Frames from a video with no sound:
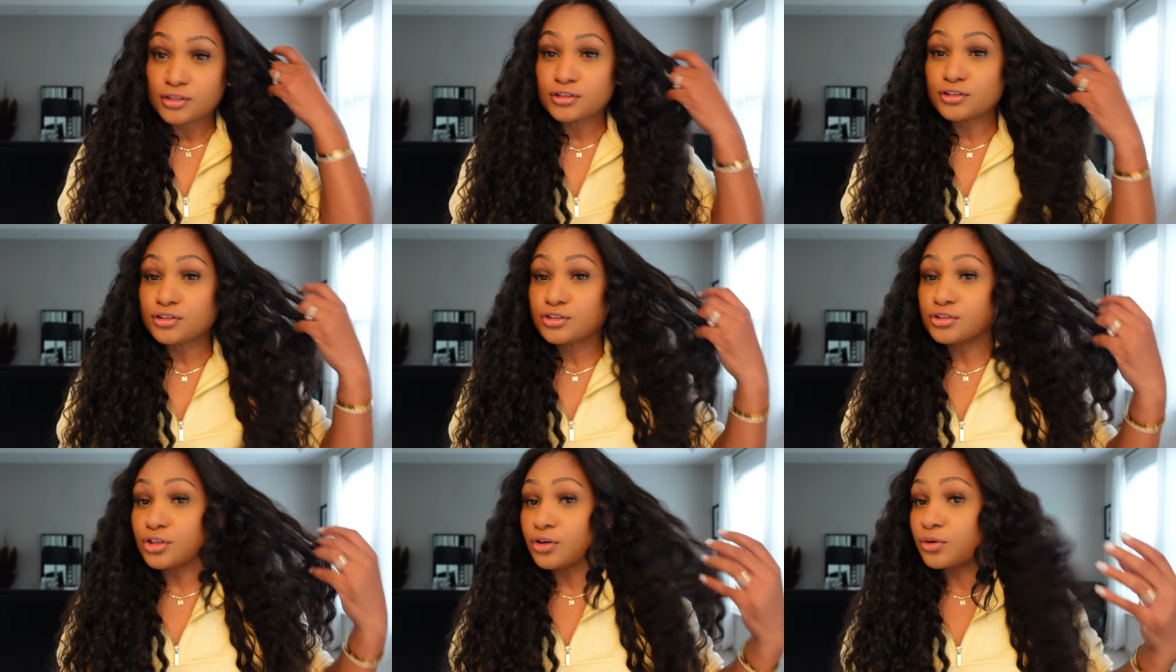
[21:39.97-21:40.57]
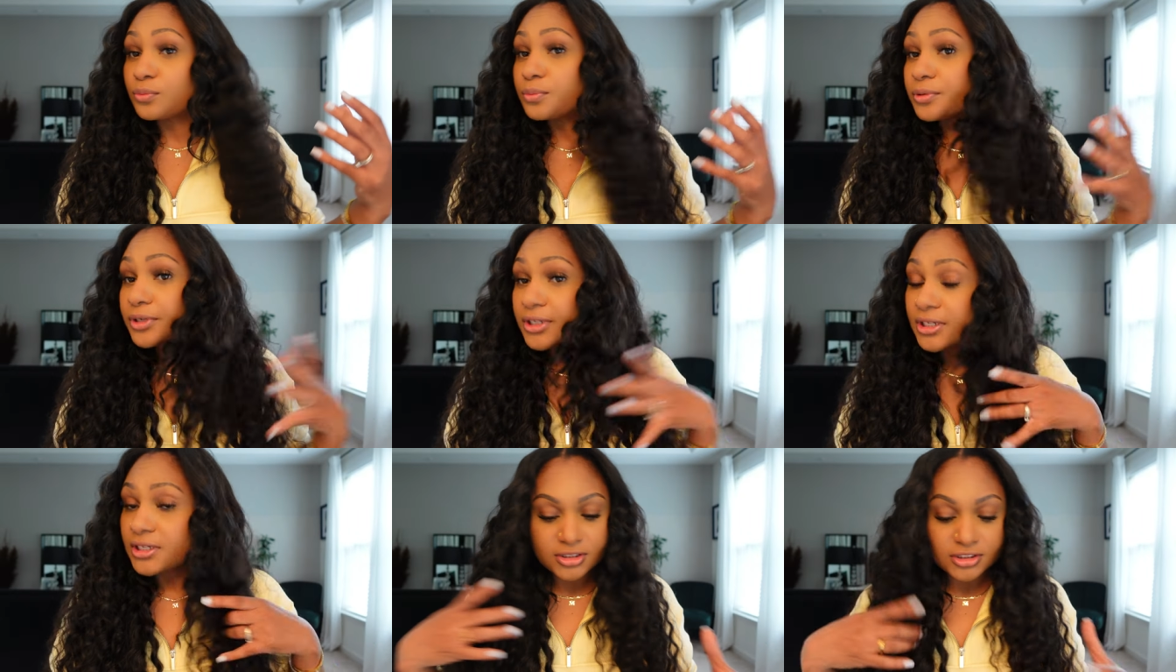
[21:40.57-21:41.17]
So
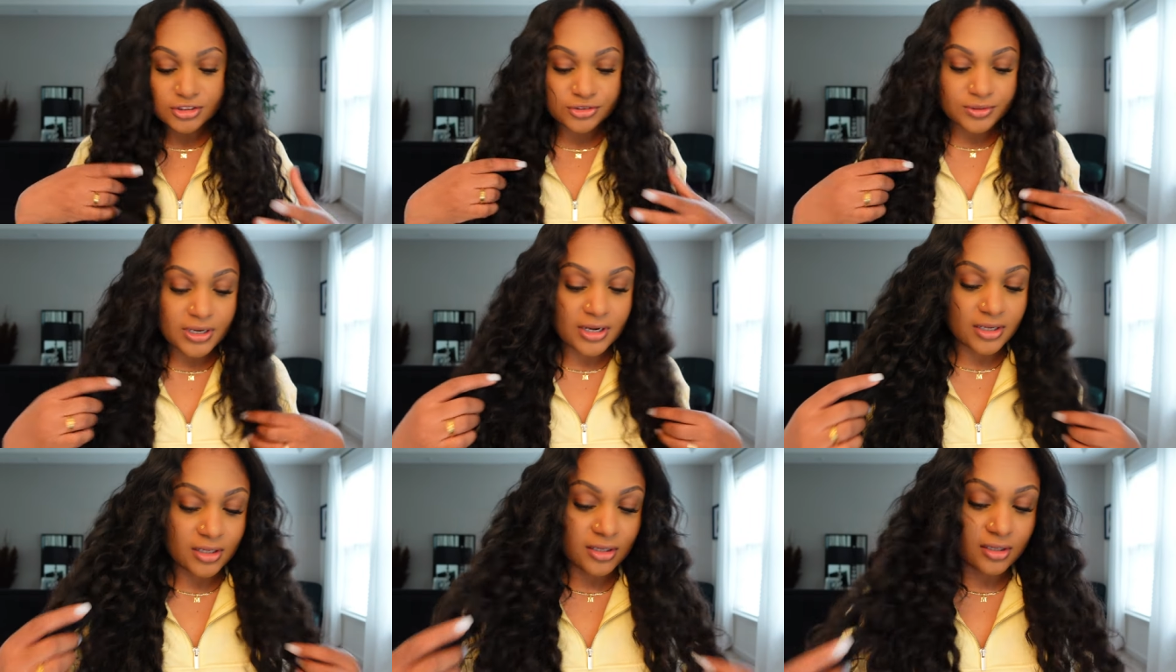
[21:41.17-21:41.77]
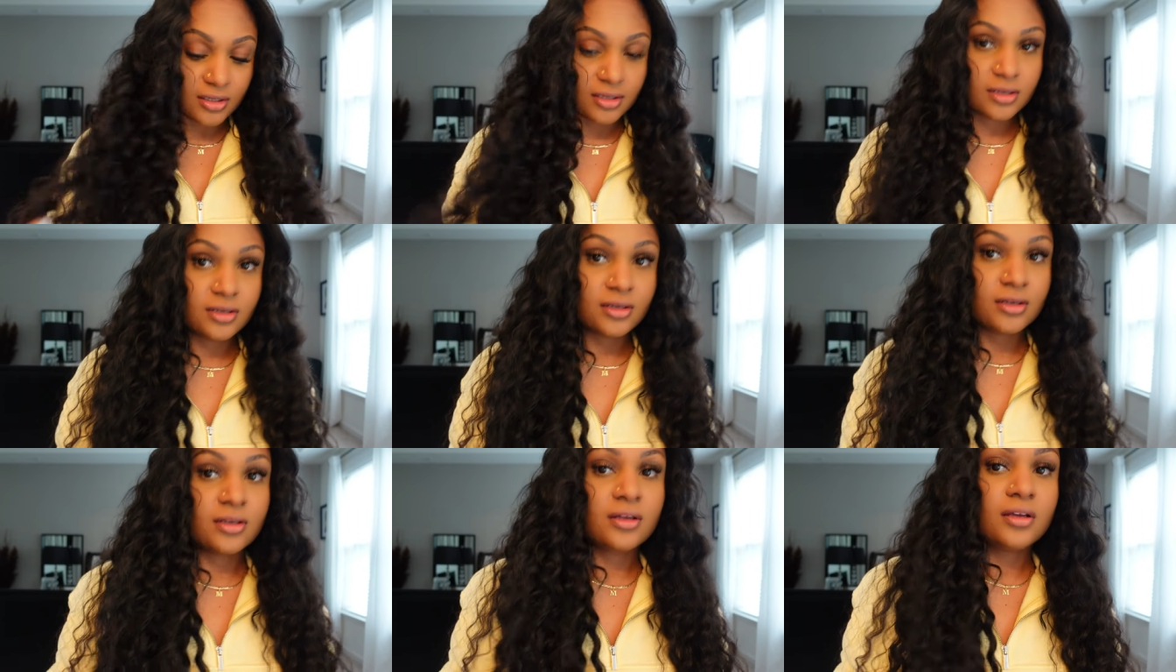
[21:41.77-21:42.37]
pretty.
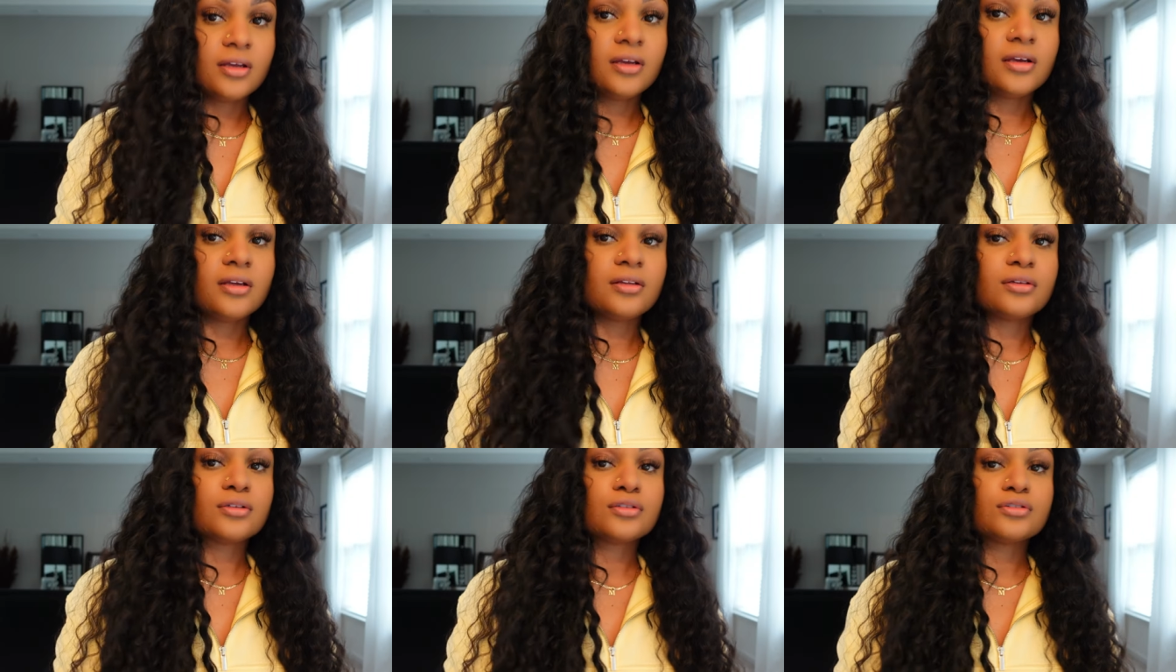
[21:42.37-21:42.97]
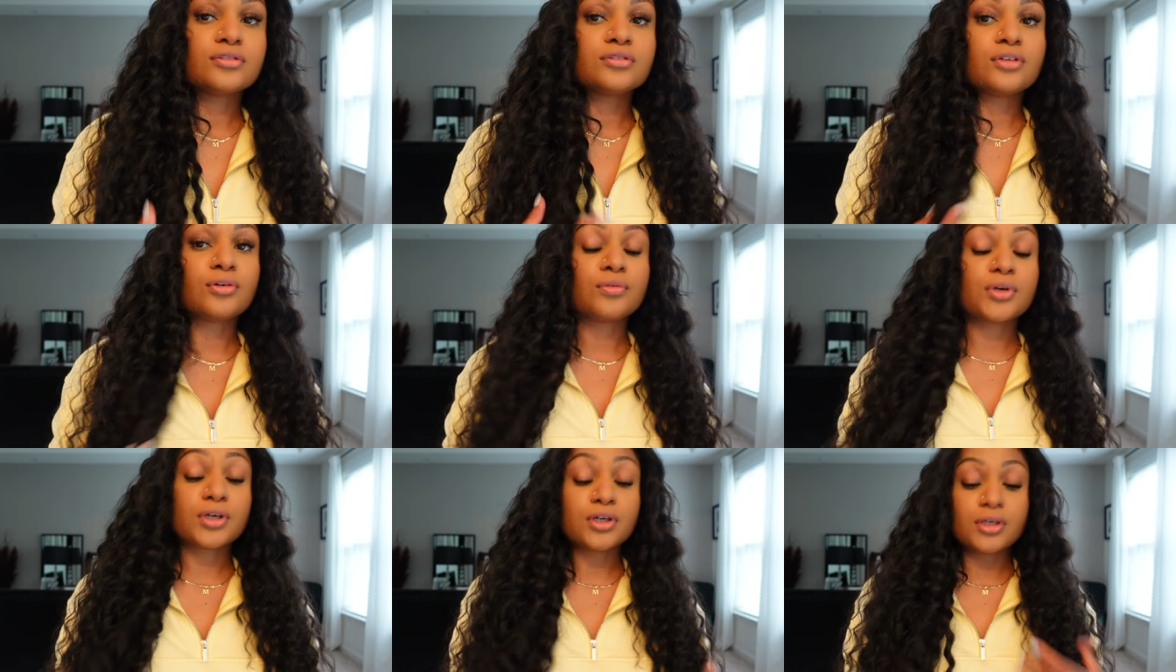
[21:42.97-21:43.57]
I'm obsessed with
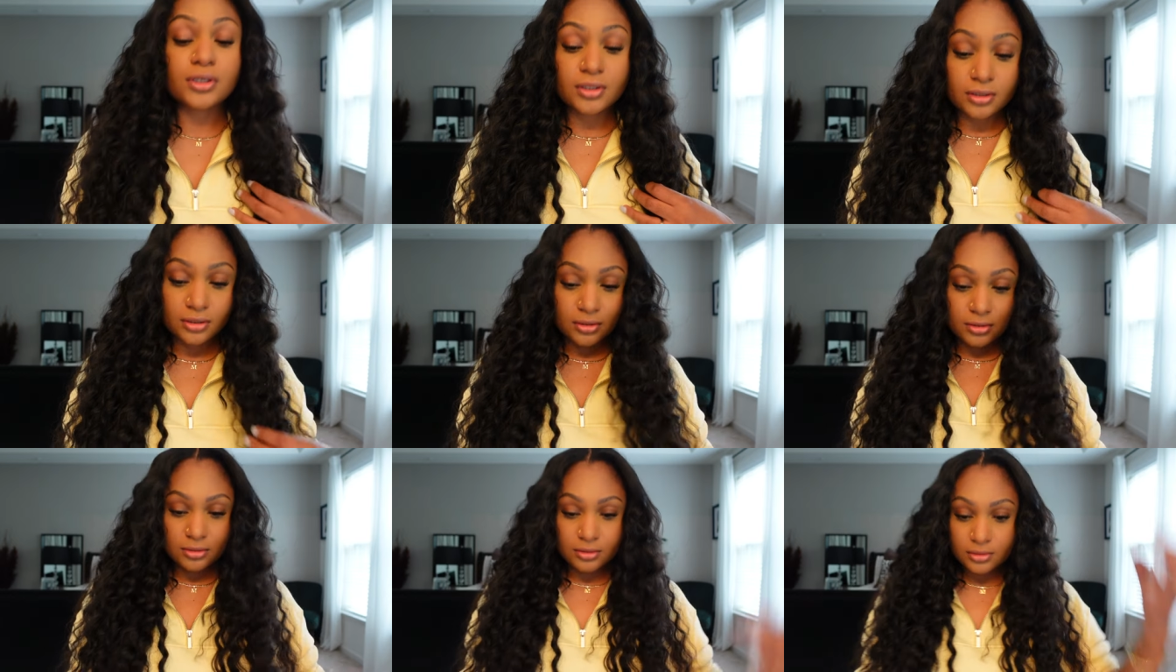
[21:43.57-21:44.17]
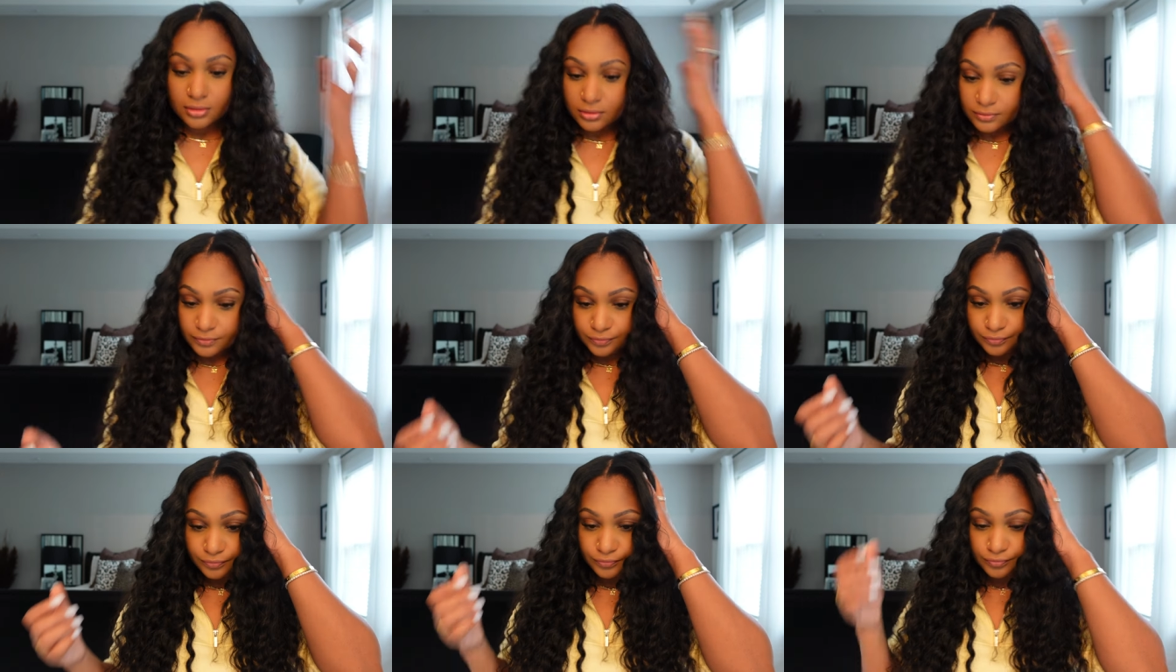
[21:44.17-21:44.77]
this hair. It is
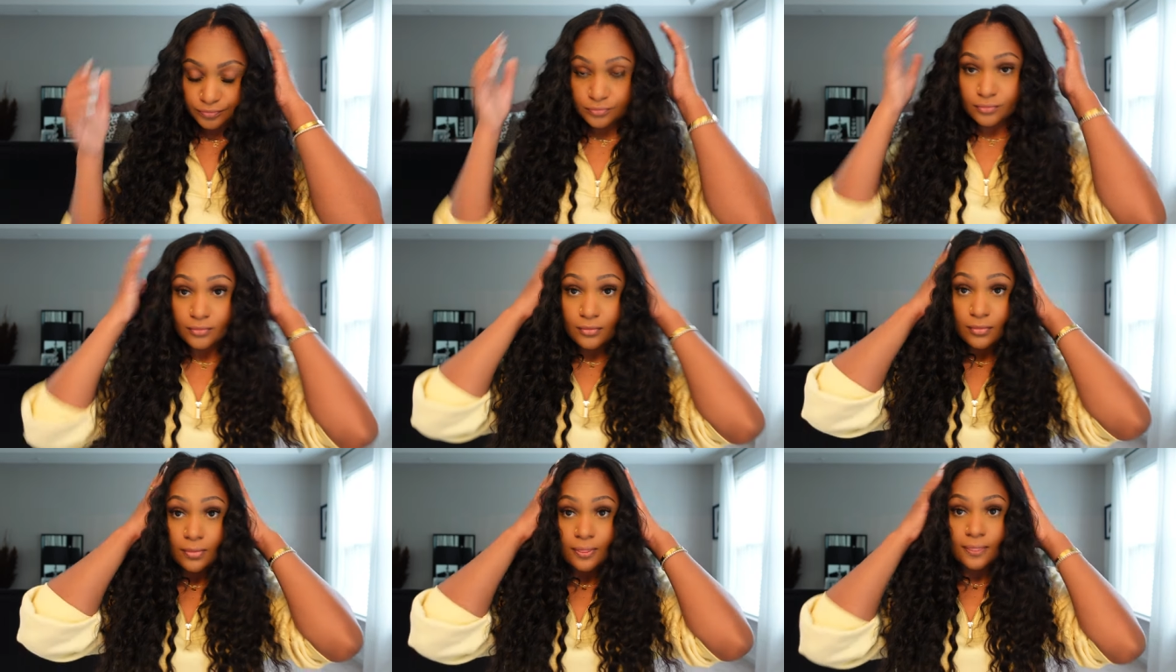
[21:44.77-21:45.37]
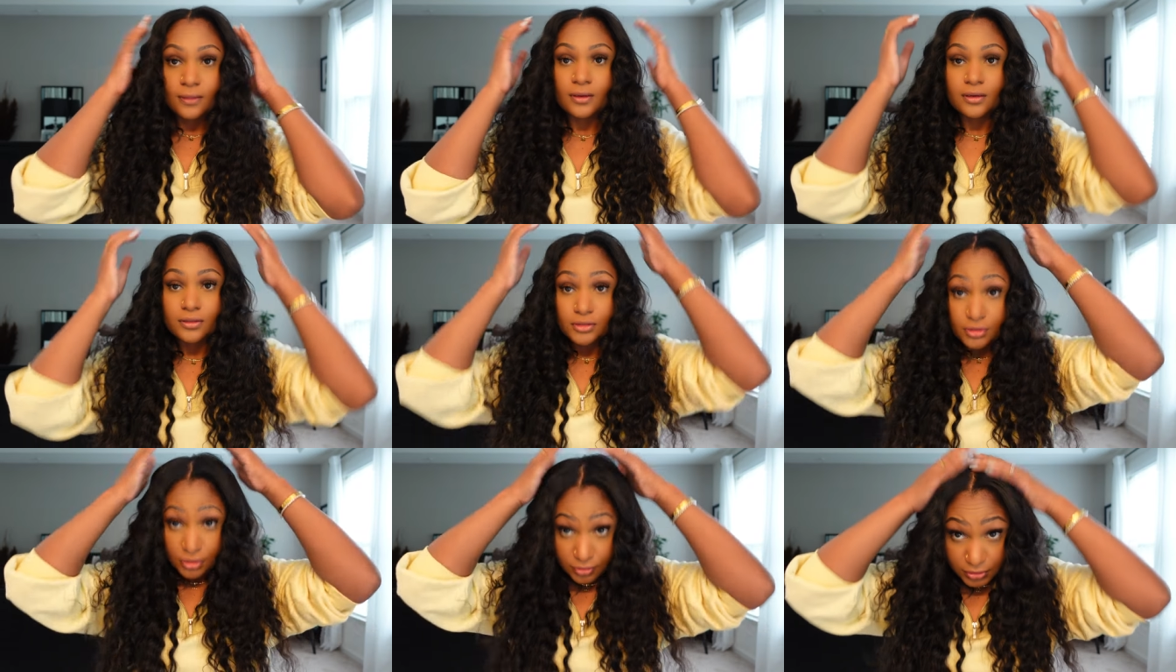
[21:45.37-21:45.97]
so versatile. It's
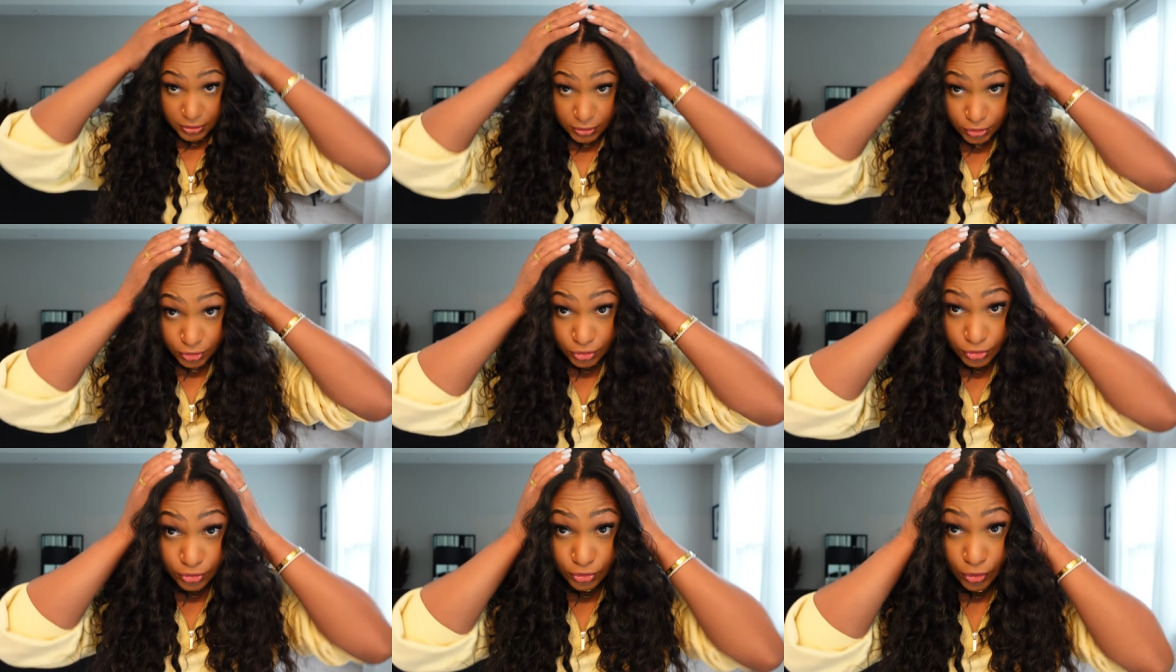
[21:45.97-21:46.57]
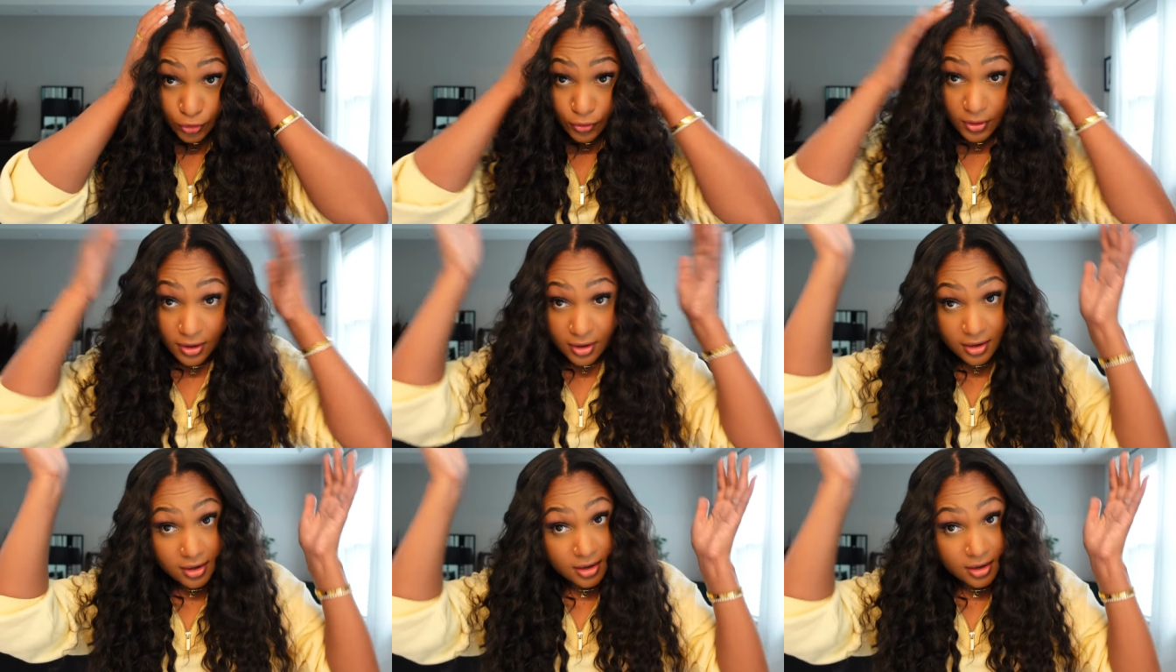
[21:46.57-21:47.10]
so comfortable.